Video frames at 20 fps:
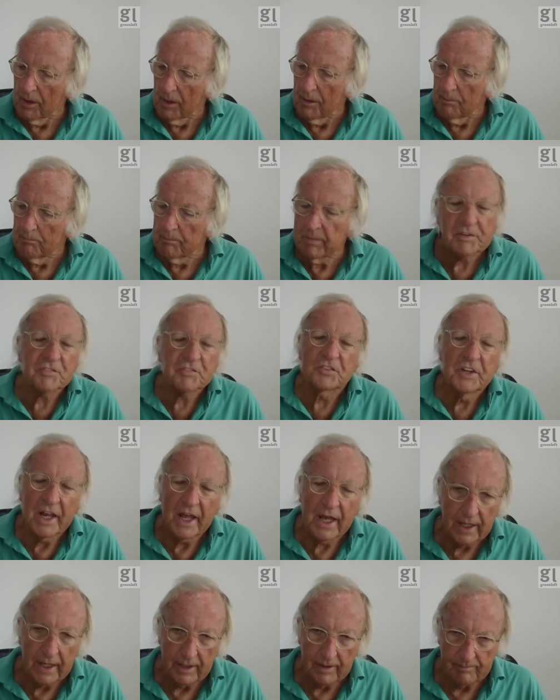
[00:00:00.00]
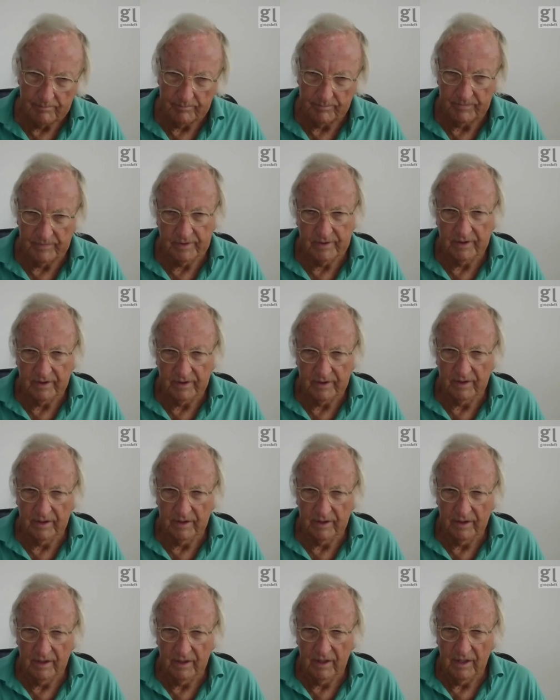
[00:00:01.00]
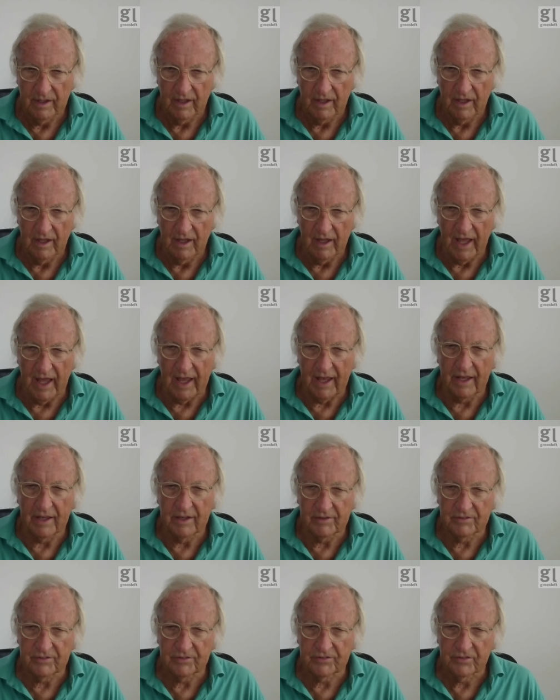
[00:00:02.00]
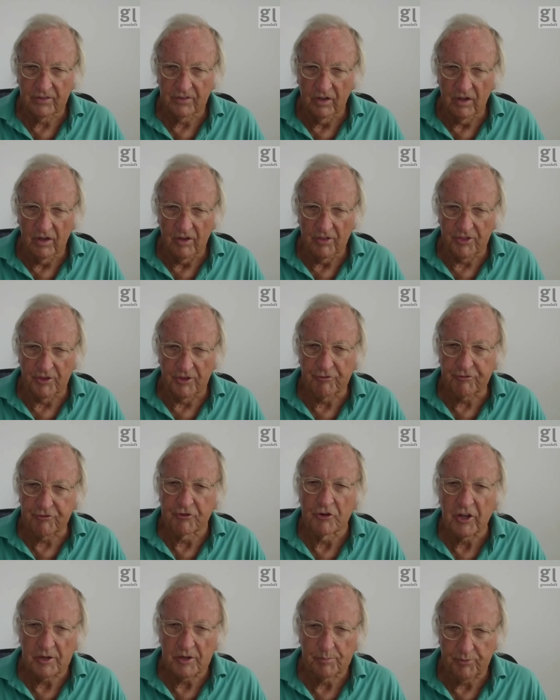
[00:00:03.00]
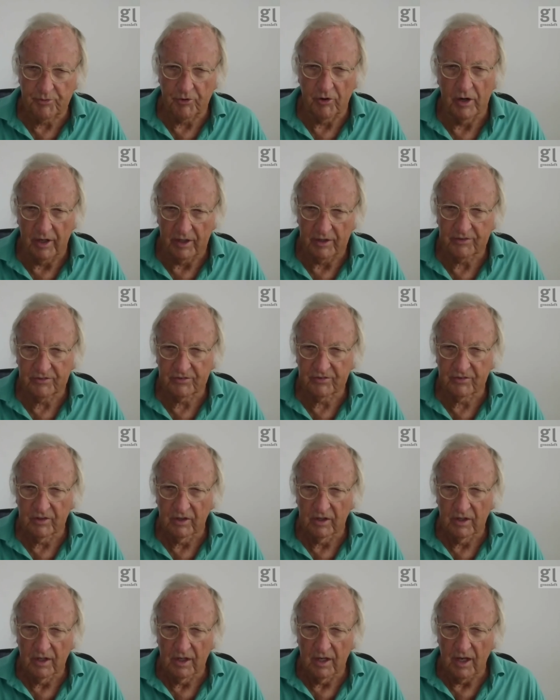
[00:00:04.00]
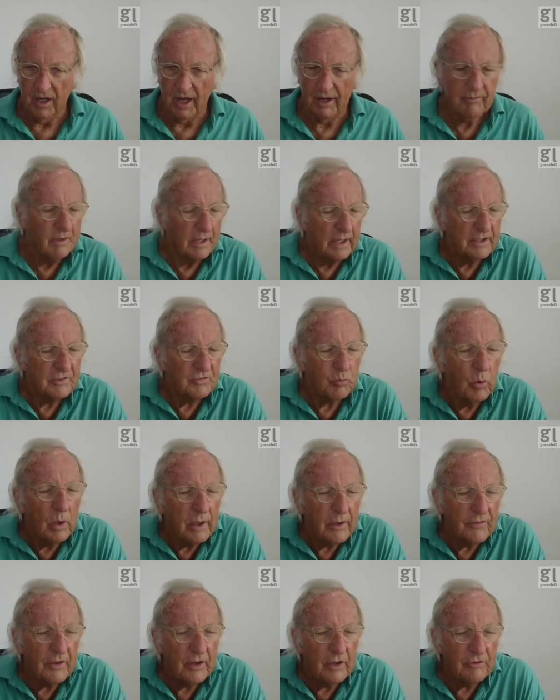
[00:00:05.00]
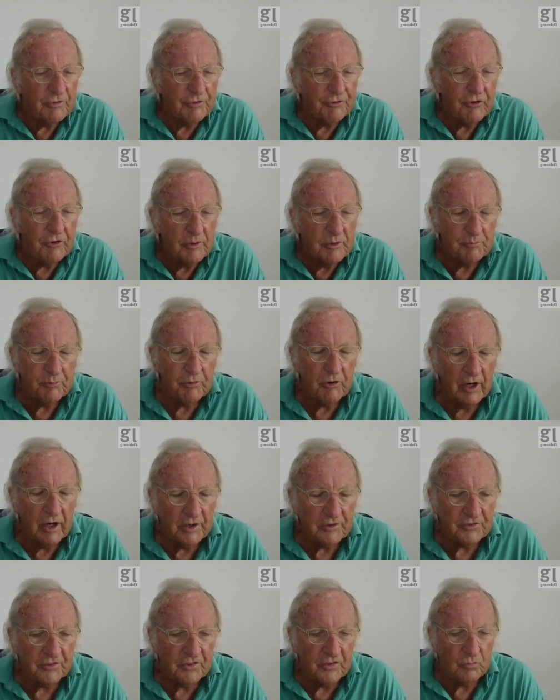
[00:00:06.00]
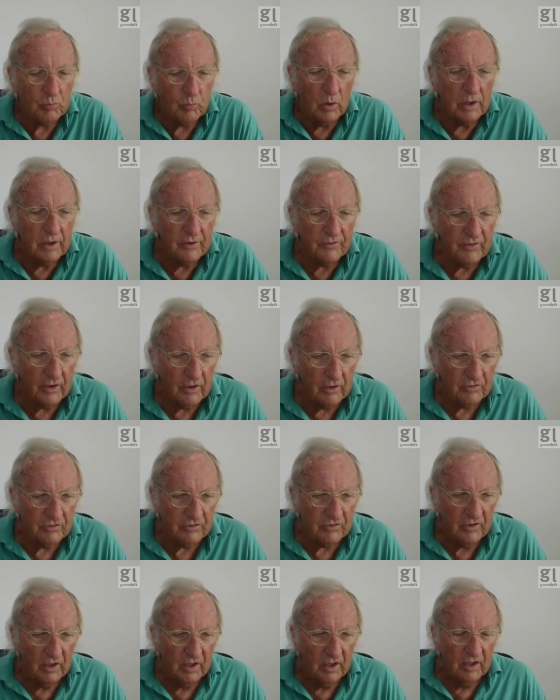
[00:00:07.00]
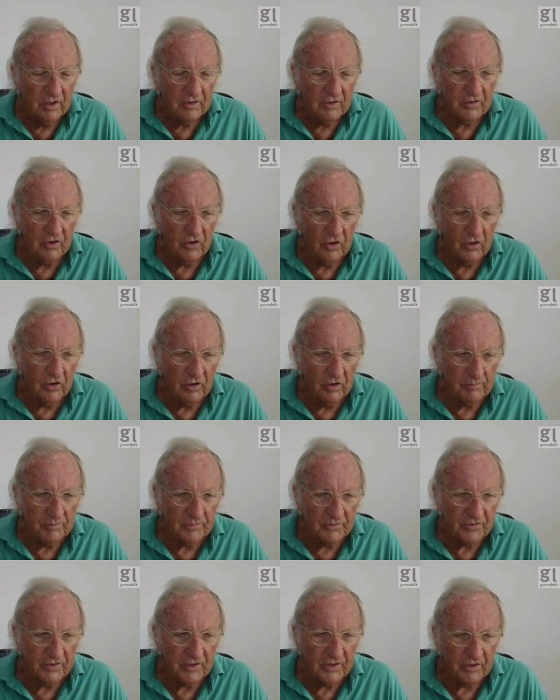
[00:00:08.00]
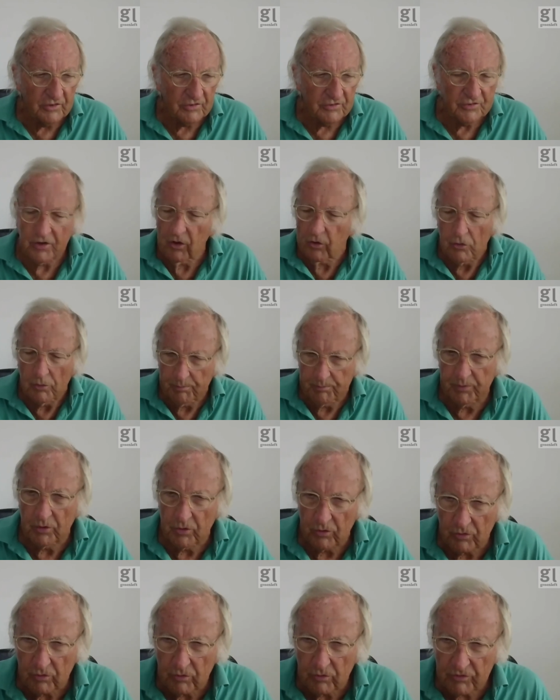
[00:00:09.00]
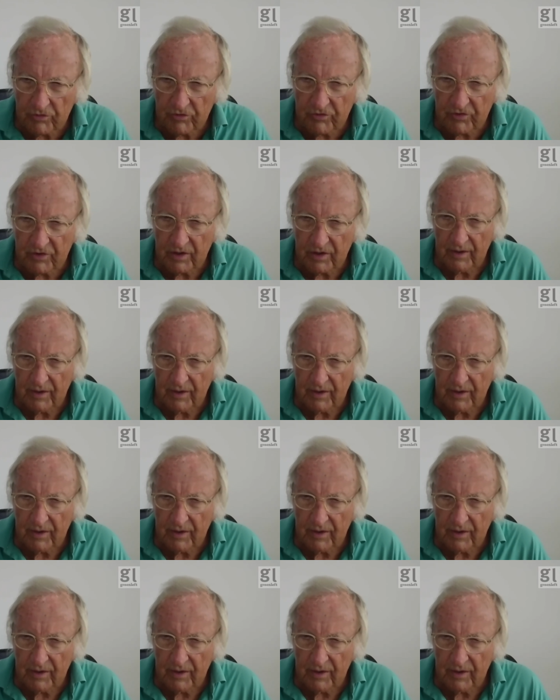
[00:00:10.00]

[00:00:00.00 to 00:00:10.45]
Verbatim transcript: misnamed as the free press. I, it's one of those, free press is one of those terms that is so abused,